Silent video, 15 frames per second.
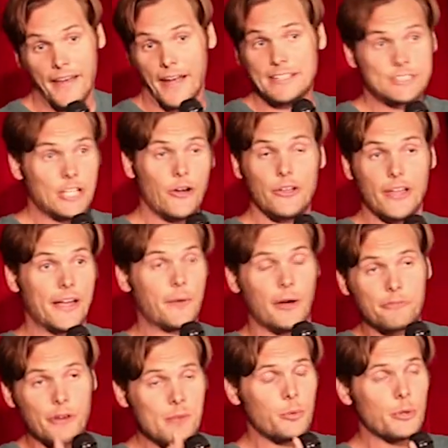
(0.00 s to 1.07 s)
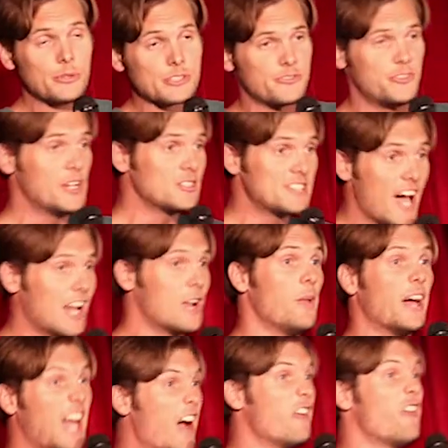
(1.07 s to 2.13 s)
And so, like, my friend pulls his fingers out. I'm like, I